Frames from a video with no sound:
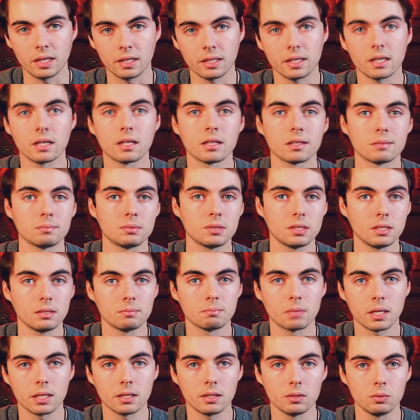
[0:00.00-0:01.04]
and getting them seen
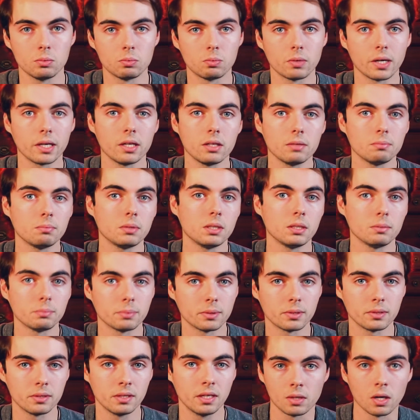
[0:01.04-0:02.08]
by the right people.